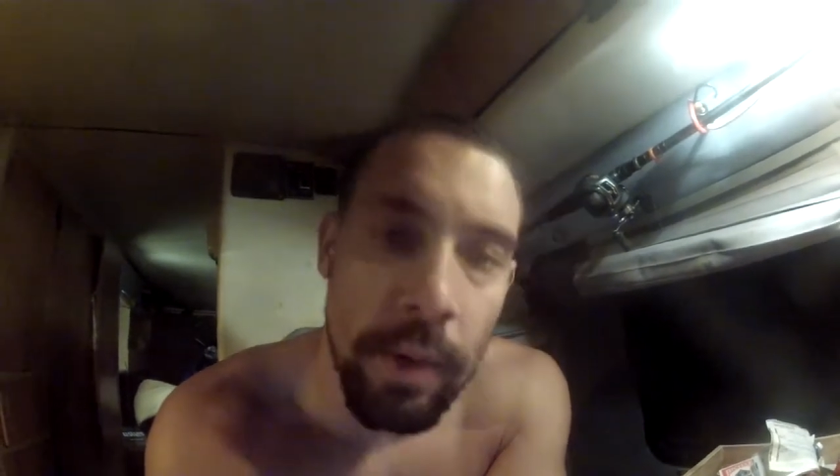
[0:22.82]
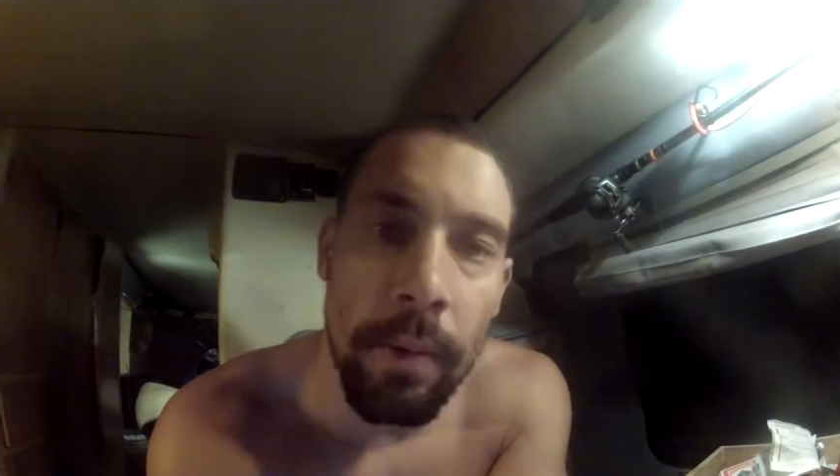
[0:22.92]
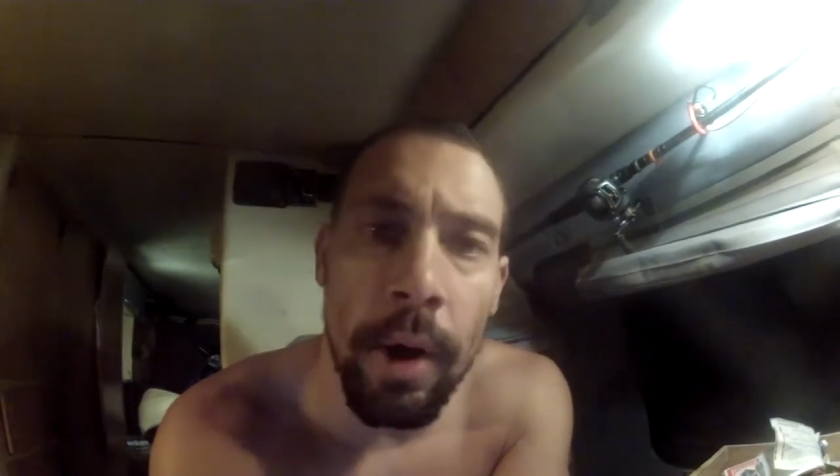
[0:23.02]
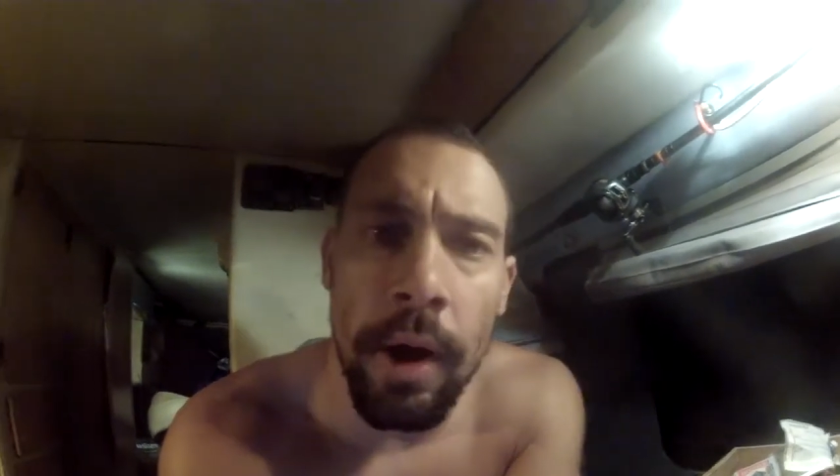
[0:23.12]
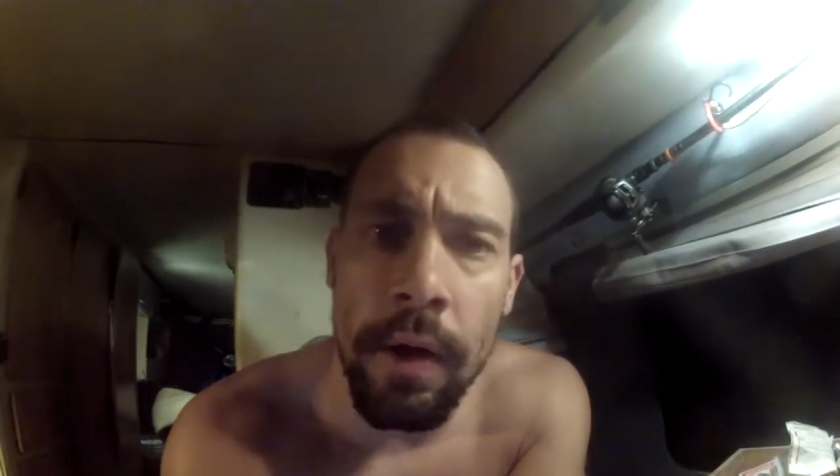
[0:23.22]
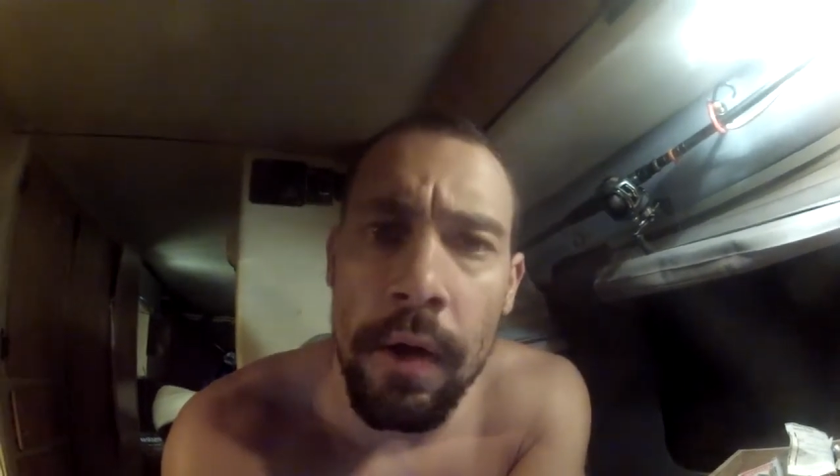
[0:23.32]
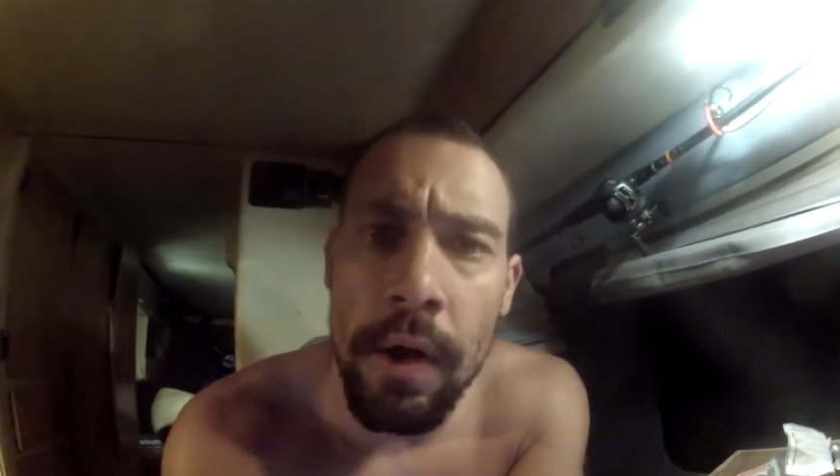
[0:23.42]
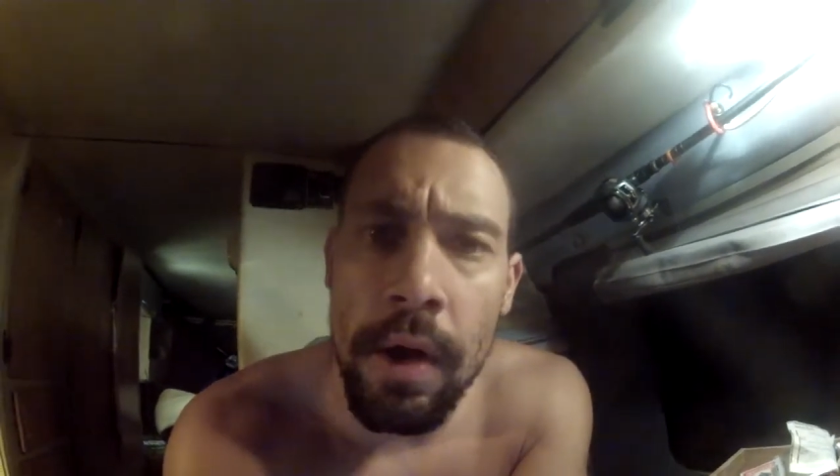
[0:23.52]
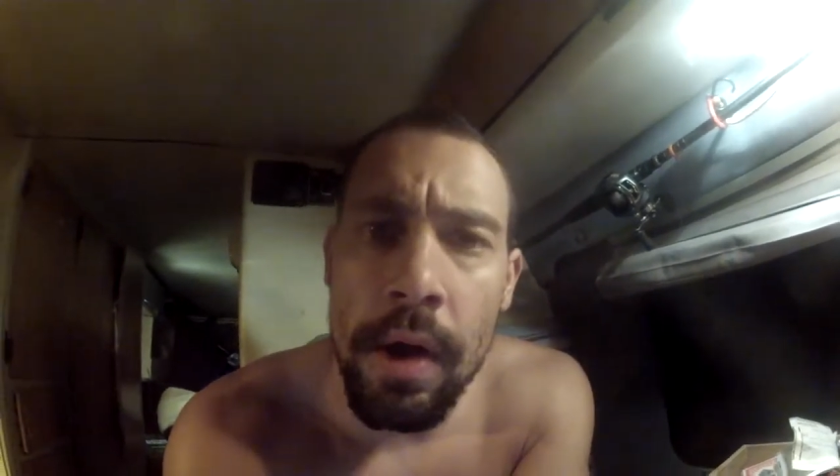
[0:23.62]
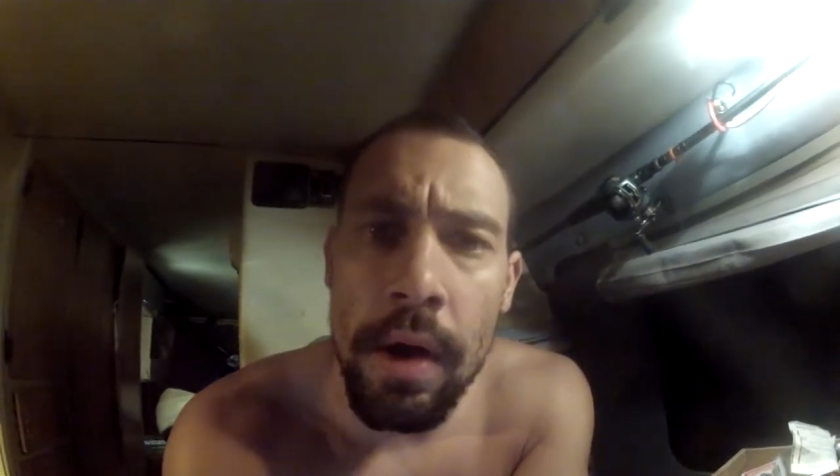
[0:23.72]
went well.
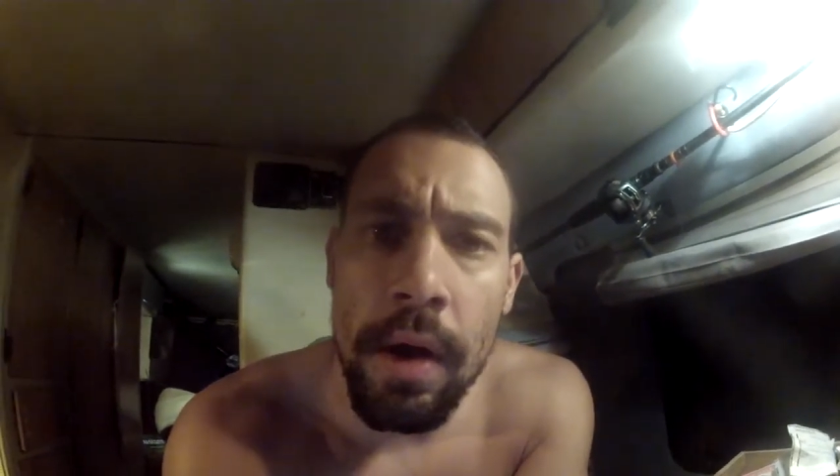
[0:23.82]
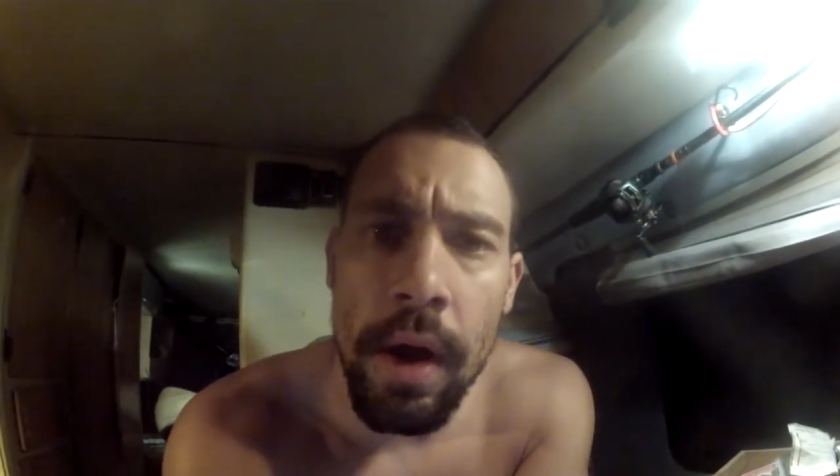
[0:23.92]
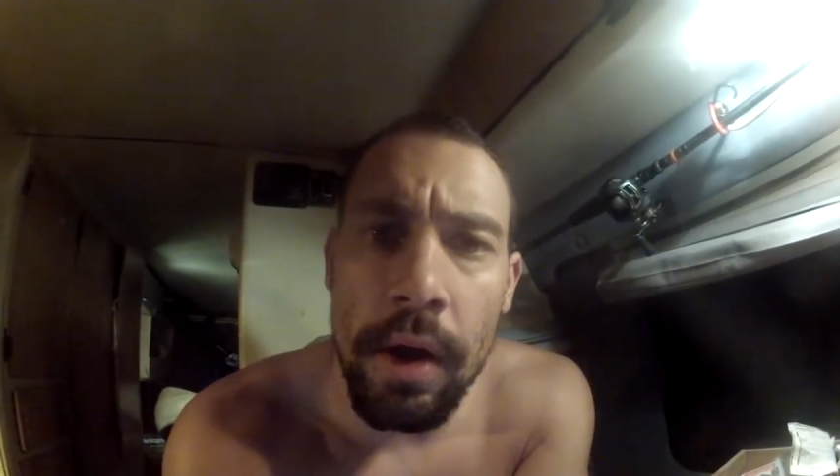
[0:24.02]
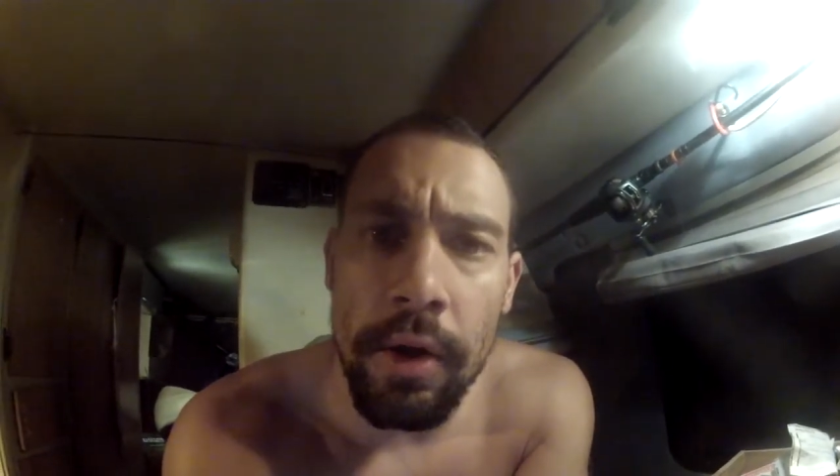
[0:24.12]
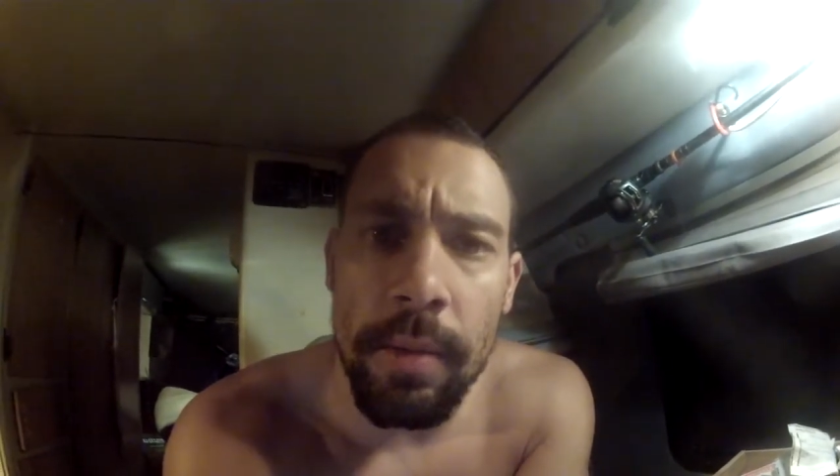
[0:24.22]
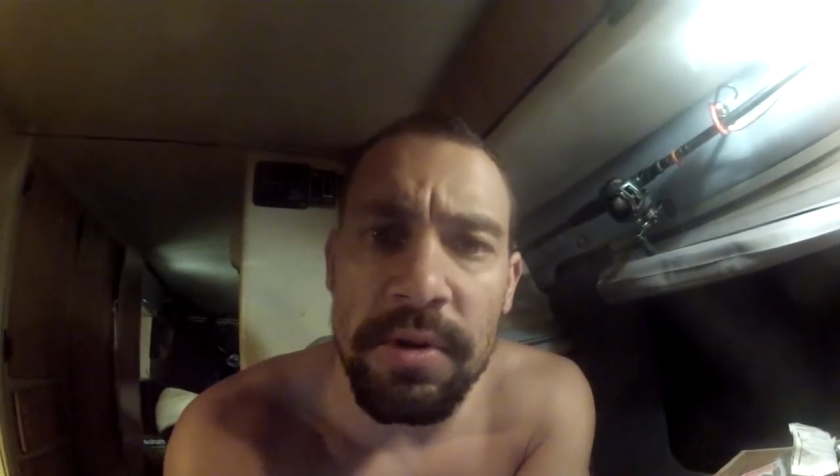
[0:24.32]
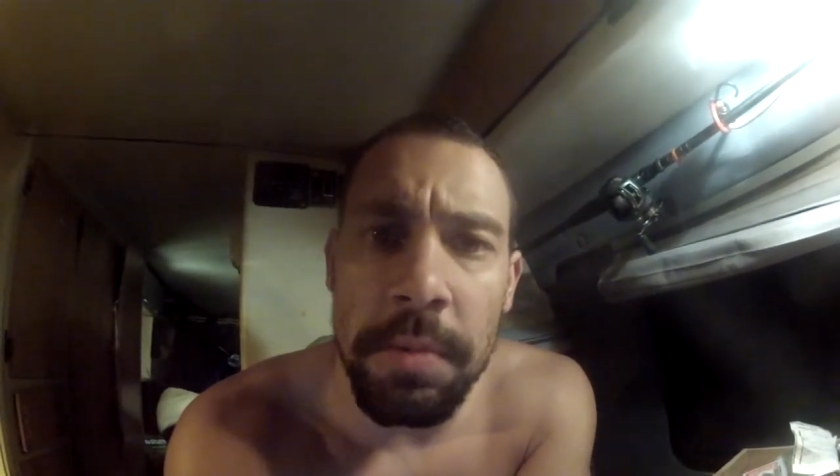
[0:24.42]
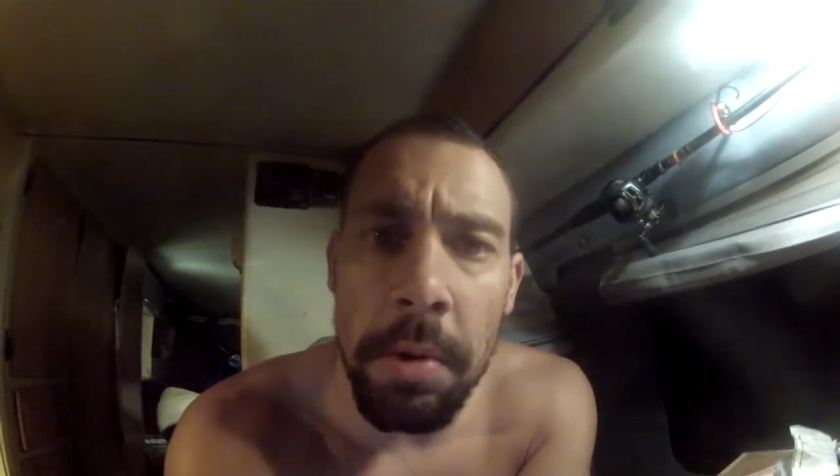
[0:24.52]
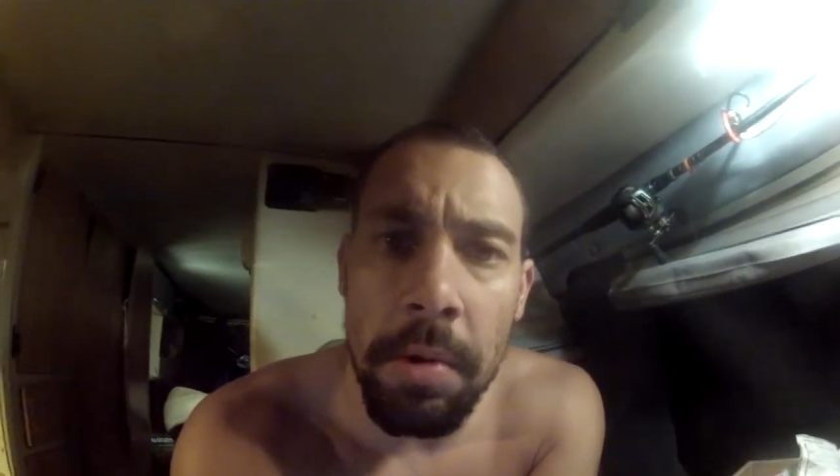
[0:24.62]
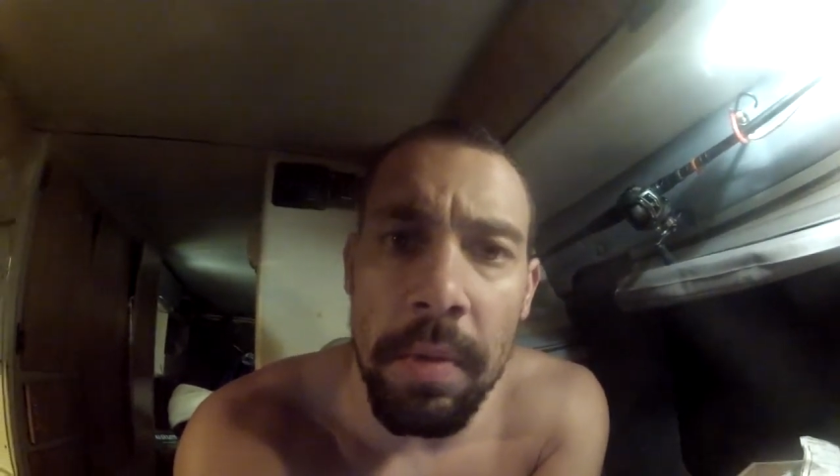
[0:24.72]
I don't know how much
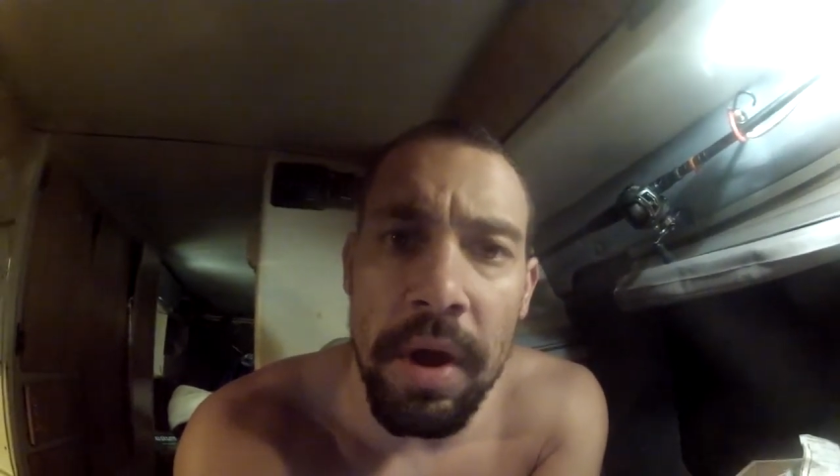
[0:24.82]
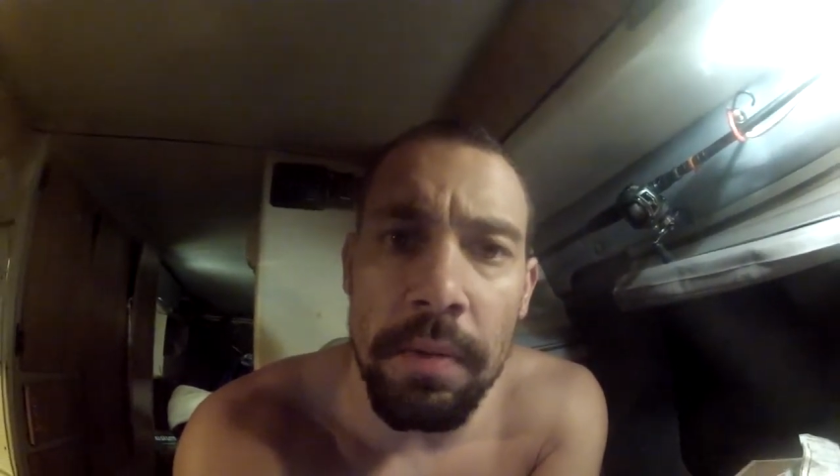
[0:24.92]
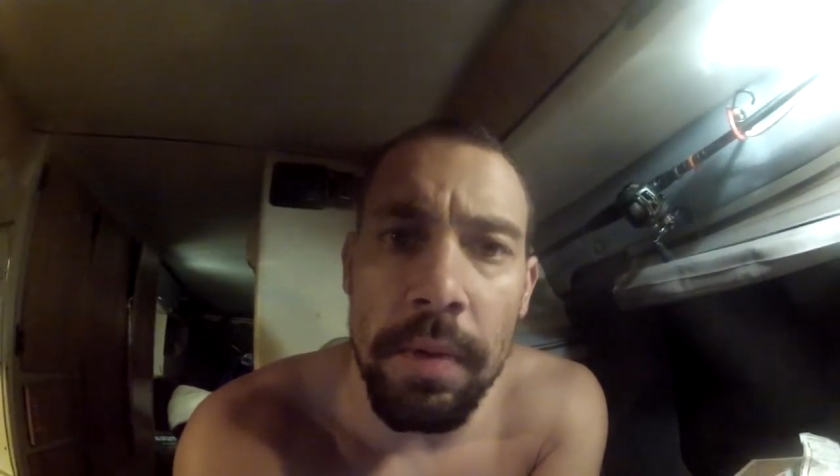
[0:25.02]
money we made,